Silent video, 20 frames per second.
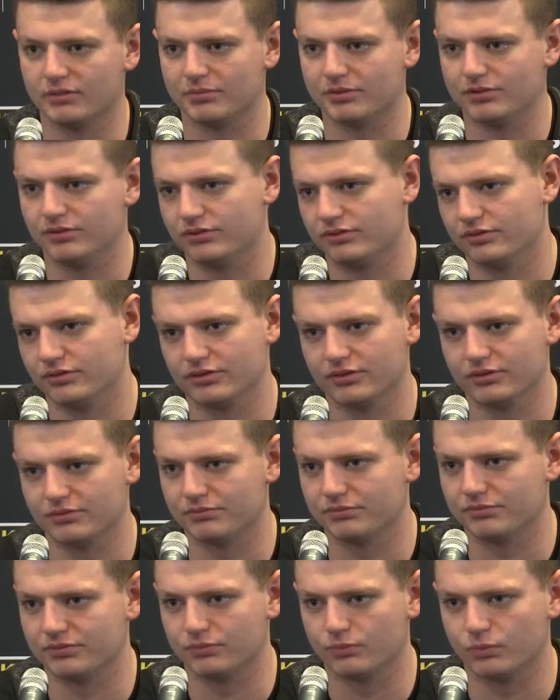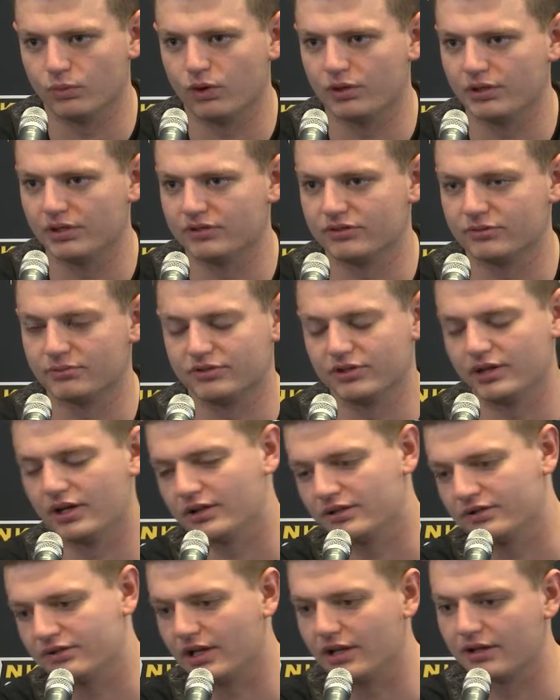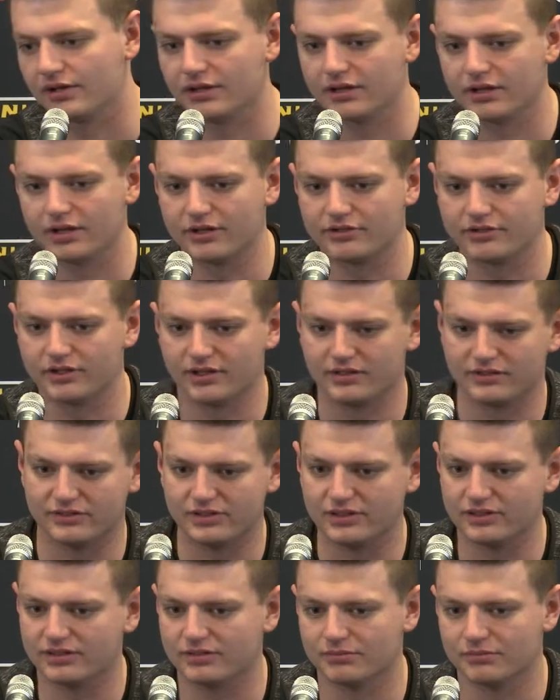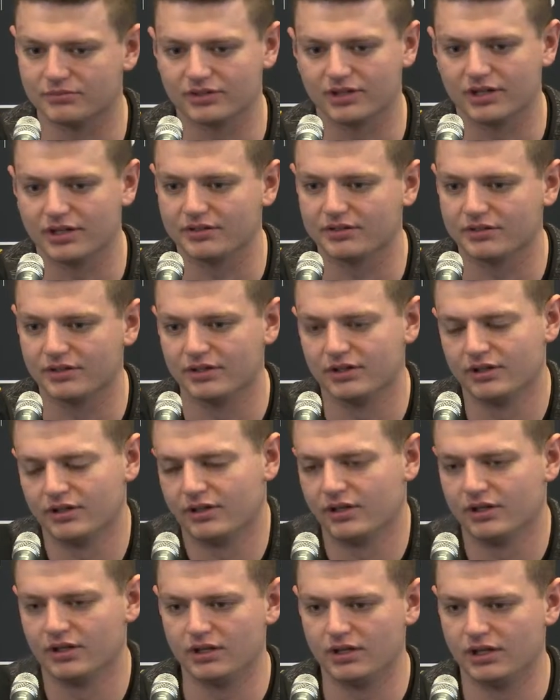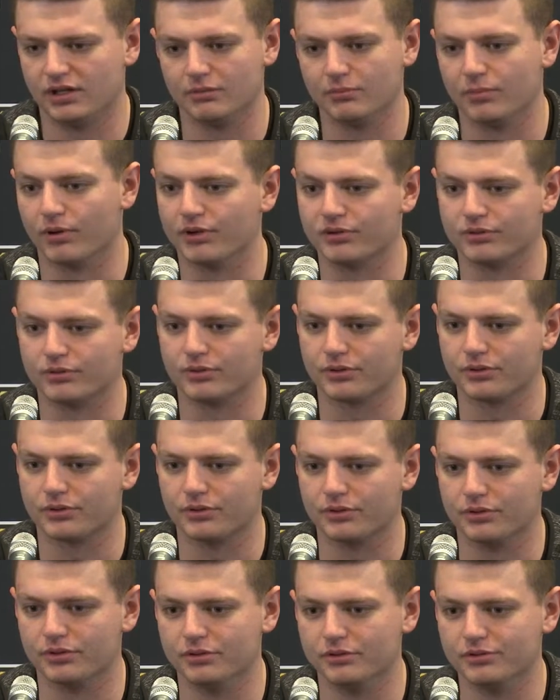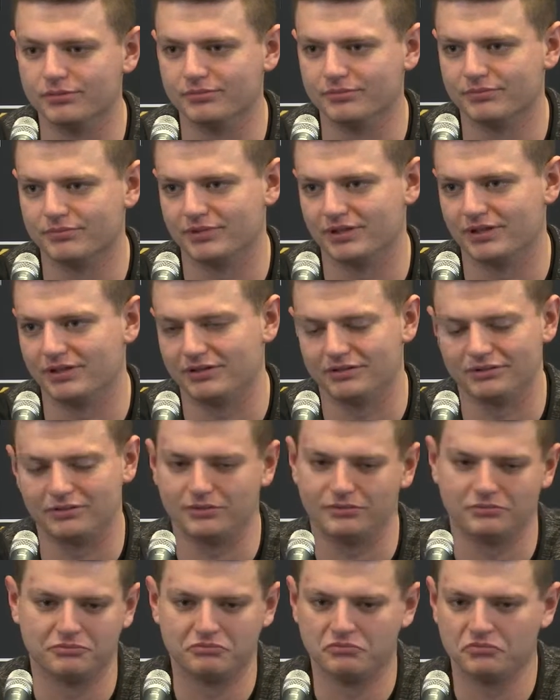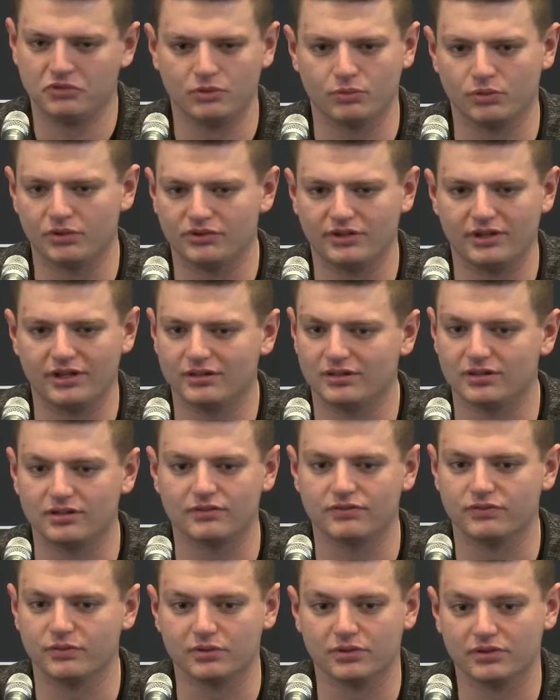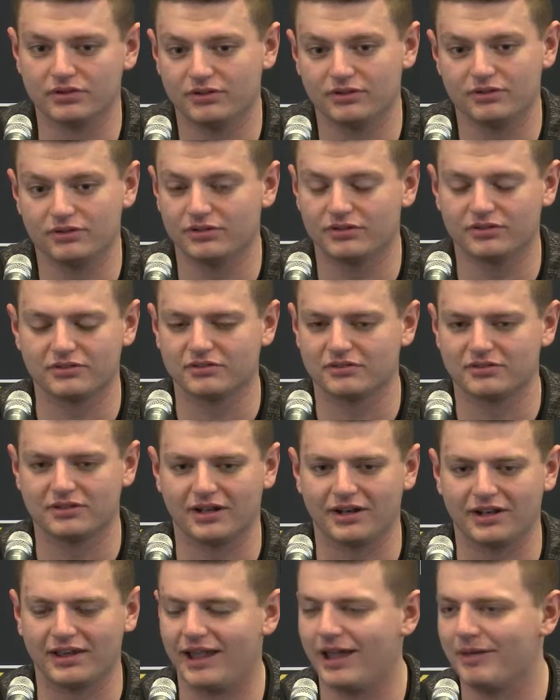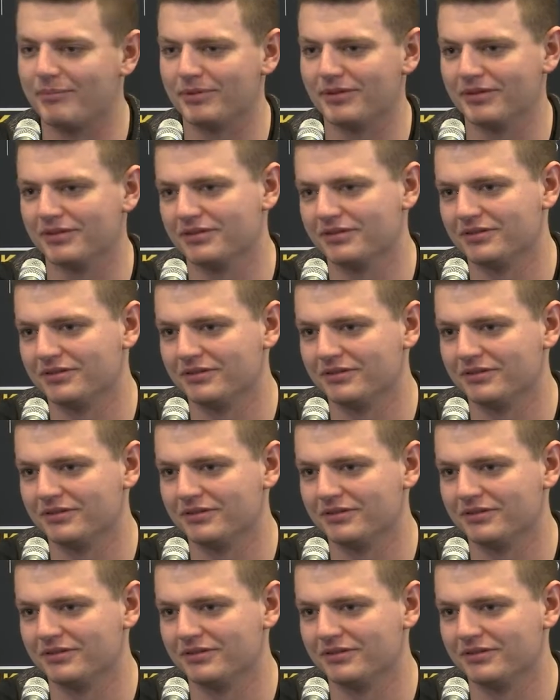I mean, you saw Walt hit some shots, Tyler hit a lot of shots, Z hit some shots, and the ball's going through the hoop, and it wasn't anything for us. It just kind of happened.